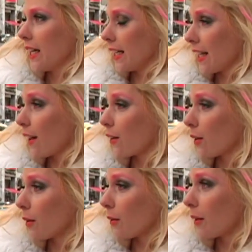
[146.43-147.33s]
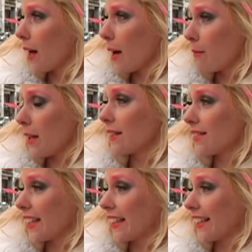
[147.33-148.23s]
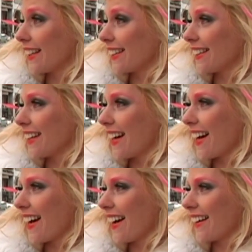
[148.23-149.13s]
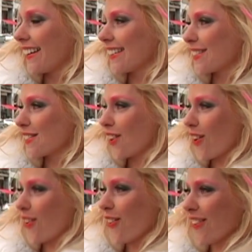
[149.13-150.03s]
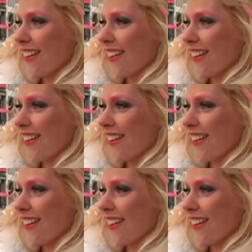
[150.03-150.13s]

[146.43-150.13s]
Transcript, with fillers: Another uh, big singer. Uh, Name?